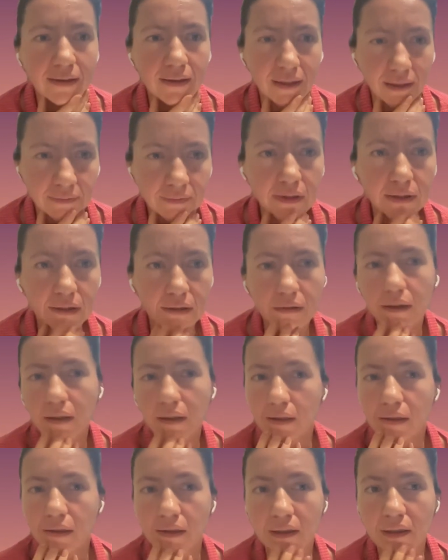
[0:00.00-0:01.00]
even
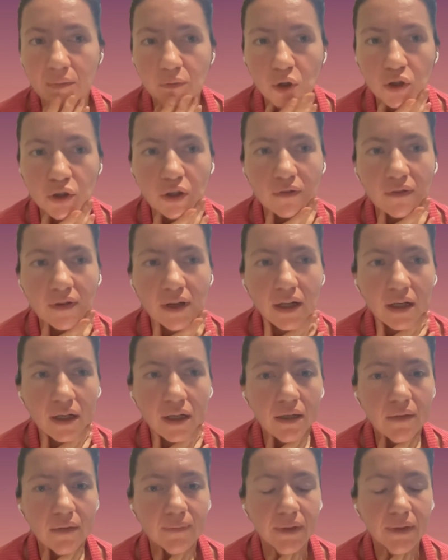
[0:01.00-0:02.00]
in
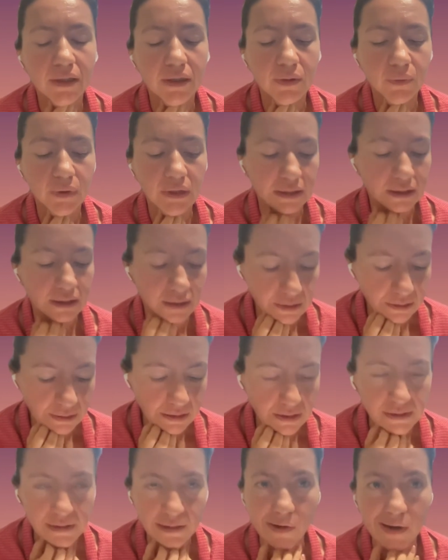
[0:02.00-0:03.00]
Moldova with the
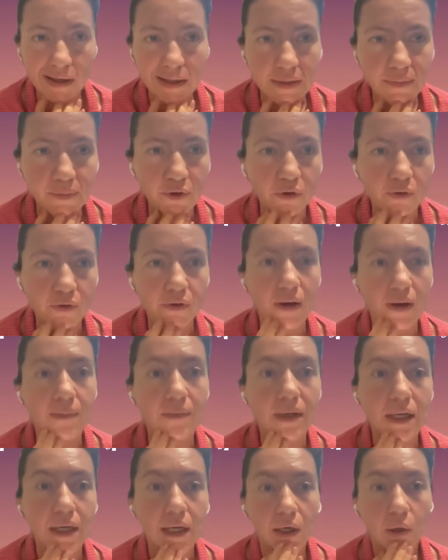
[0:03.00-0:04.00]
Girls Go IT
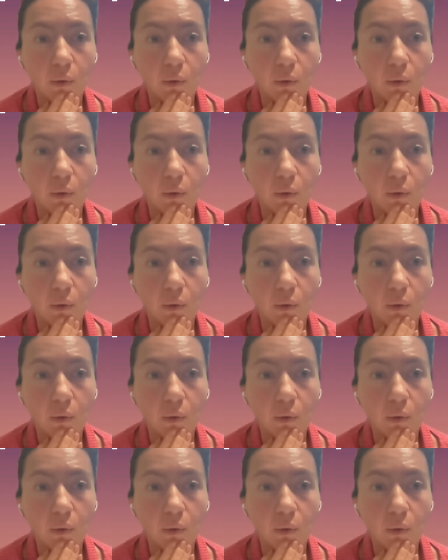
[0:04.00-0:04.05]
program,